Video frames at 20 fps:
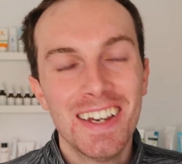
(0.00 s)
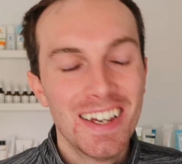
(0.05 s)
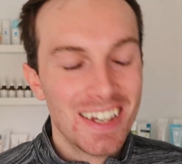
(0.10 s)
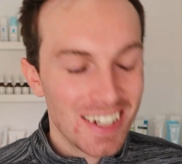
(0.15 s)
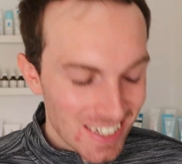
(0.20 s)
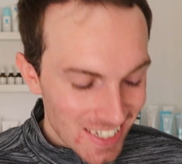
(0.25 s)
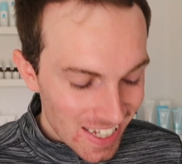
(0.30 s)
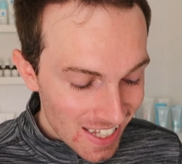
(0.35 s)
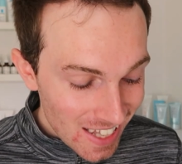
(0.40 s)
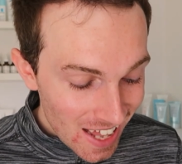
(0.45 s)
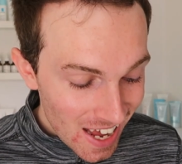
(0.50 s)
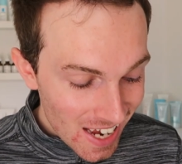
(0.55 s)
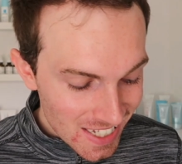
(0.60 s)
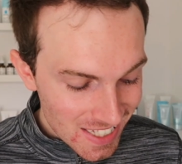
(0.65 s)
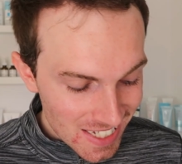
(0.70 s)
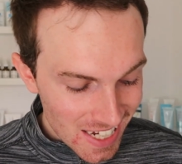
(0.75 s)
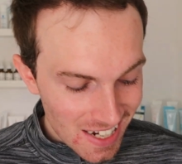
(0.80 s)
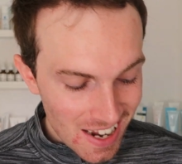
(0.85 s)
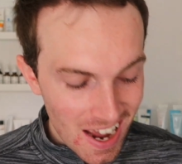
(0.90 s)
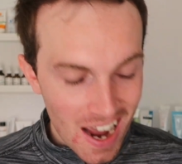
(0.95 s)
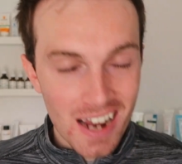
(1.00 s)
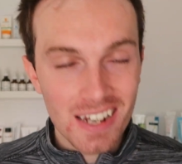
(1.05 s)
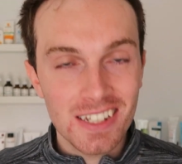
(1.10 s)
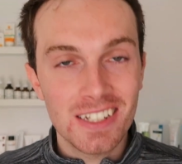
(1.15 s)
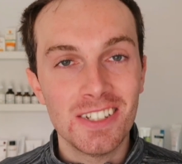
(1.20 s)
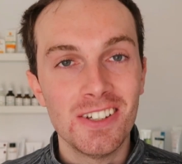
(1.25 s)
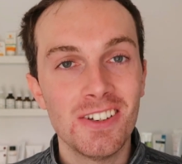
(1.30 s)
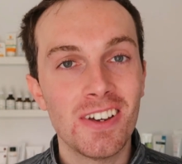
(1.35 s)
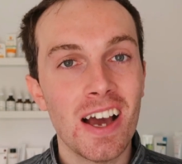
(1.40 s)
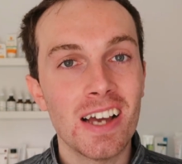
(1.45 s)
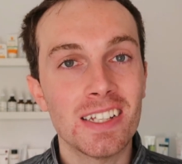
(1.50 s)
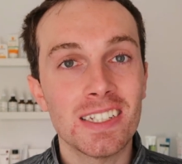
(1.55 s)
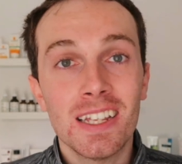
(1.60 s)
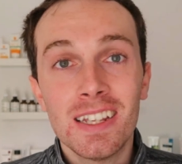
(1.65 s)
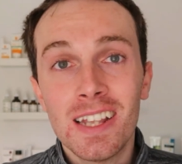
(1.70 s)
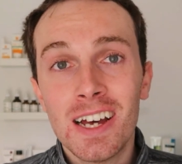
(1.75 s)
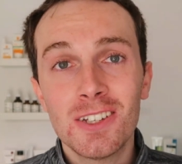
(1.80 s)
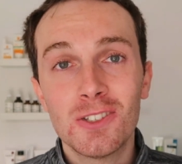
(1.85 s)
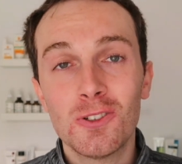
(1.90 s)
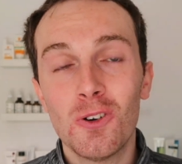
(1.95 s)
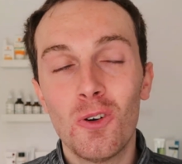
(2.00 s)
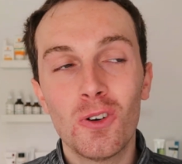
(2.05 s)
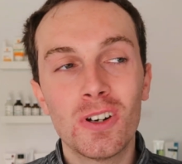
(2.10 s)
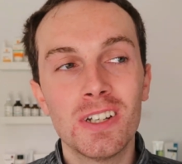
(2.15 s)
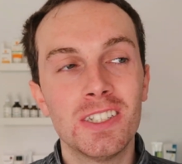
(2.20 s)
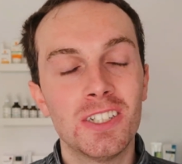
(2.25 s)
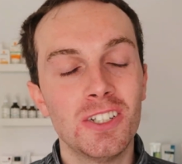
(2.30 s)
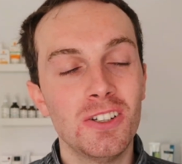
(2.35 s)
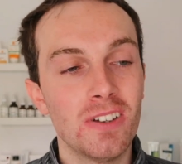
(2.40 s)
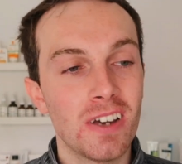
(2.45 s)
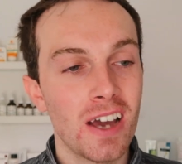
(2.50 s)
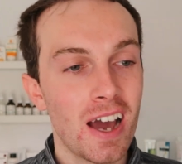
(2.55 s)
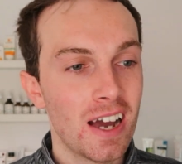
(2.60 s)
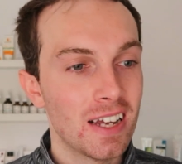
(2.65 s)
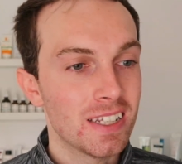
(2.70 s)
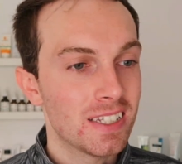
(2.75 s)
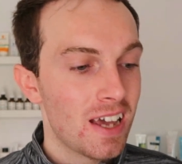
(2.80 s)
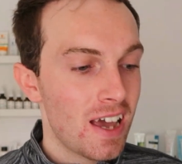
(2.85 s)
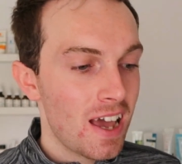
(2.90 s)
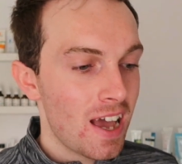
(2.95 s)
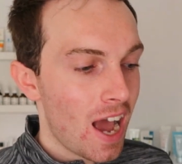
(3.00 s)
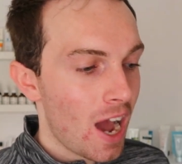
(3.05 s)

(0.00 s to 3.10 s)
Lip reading: because I like saying hi to you guys. I like talking to you guys.